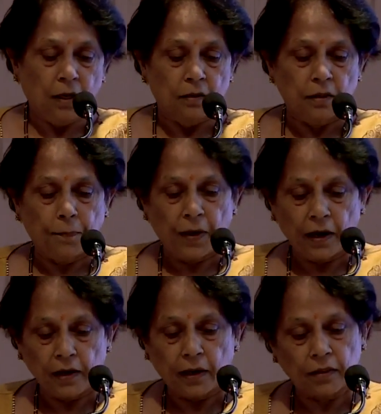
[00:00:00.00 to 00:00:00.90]

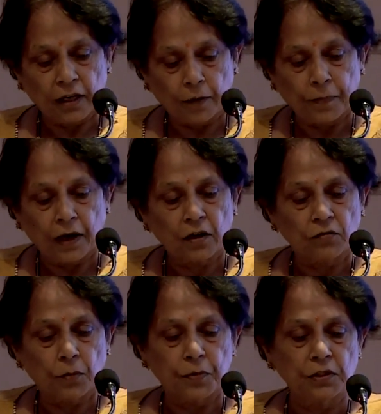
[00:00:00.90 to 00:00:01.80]
And they are part of
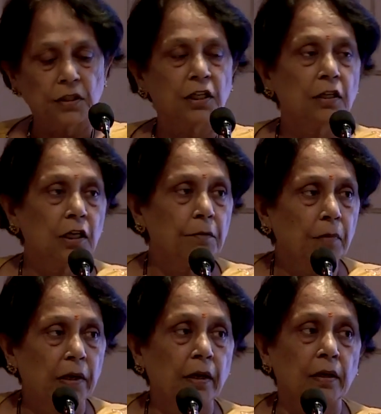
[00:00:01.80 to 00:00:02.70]
the PGT team,
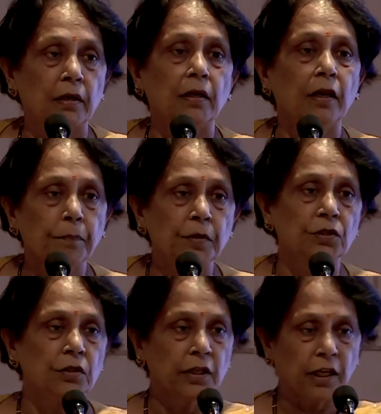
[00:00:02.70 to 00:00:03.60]
and in
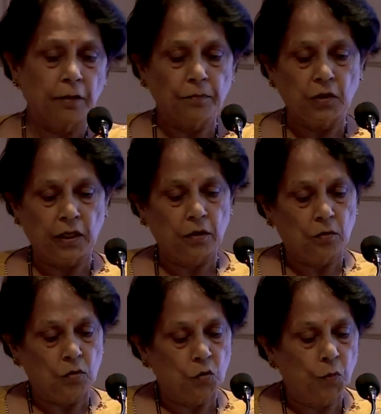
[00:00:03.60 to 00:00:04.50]
PGT team they
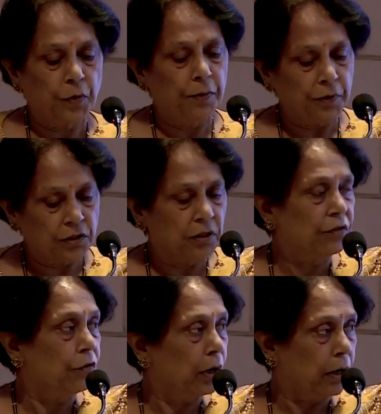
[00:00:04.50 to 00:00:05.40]
do pre-PGT
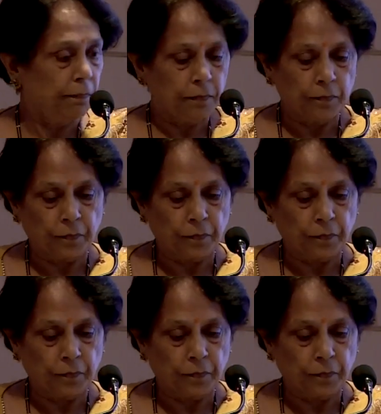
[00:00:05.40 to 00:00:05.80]
workup,